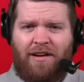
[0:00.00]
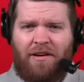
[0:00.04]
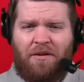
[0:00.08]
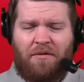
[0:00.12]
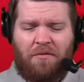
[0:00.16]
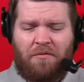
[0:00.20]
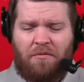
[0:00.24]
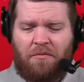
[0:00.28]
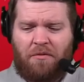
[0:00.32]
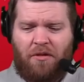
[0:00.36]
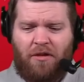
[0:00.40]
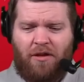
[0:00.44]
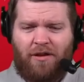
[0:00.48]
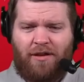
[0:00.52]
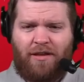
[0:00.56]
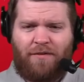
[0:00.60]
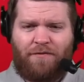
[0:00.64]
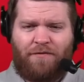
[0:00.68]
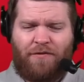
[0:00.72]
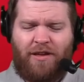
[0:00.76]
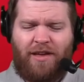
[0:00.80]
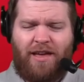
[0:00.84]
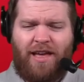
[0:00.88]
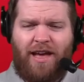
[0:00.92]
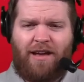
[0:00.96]
And look,
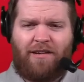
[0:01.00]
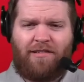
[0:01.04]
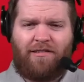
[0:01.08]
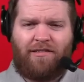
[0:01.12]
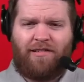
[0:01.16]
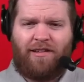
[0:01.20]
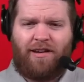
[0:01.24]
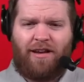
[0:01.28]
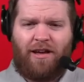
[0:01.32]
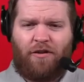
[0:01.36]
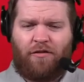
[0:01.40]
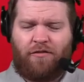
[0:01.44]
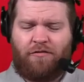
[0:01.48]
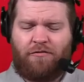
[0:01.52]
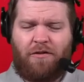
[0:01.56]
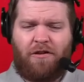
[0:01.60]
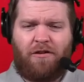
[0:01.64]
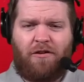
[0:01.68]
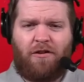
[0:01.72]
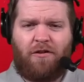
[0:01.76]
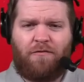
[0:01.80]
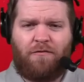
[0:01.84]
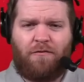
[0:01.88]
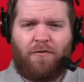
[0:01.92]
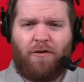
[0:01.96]
if he cashes in elsewhere,
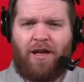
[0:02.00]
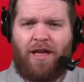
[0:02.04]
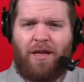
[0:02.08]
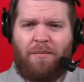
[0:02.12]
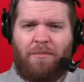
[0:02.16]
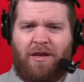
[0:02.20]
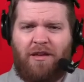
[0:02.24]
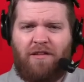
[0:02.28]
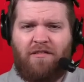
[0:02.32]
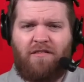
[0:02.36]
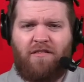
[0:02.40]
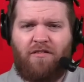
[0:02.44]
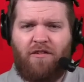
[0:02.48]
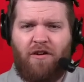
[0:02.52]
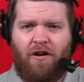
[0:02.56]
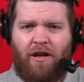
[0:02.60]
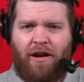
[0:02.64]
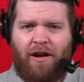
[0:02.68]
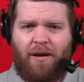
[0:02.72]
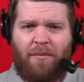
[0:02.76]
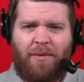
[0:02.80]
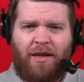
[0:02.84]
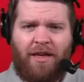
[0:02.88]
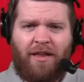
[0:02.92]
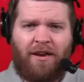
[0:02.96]
good for him. He
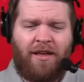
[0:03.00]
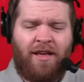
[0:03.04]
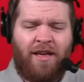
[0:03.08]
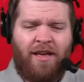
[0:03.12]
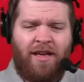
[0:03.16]
should. I mean,